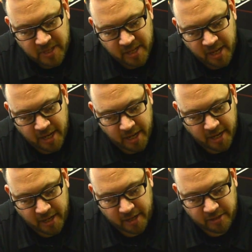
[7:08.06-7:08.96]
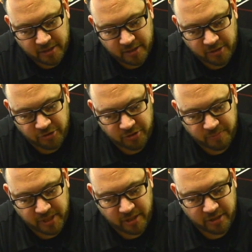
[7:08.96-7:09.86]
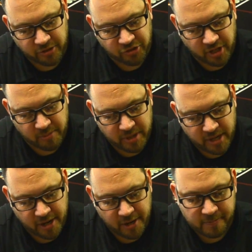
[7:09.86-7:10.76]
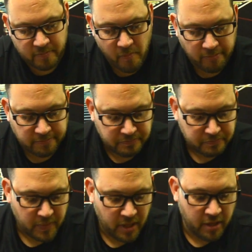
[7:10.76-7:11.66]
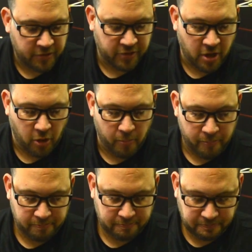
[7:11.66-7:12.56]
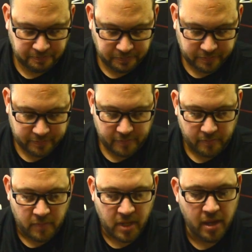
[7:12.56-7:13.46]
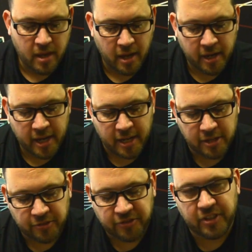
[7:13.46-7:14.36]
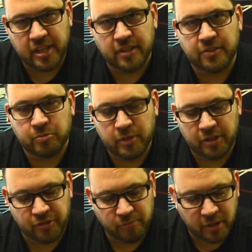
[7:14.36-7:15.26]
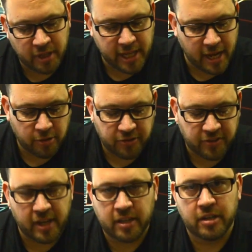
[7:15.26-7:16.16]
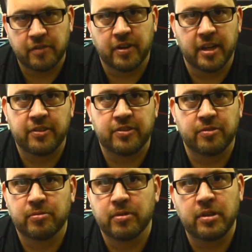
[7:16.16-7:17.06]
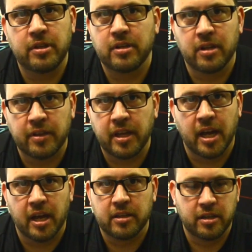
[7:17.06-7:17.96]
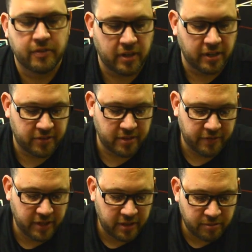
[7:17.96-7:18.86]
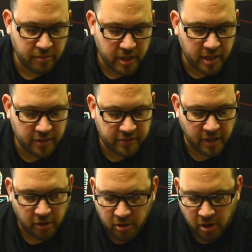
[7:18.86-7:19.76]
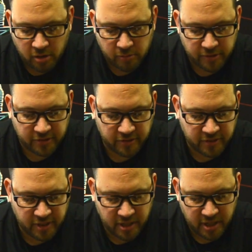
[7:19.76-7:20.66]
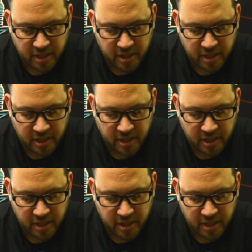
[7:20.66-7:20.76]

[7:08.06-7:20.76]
and you should be in good shape there. So again, you'll see this switch, really the outside of the device, there's really nothing on the device. The V3 is alcohol resistant.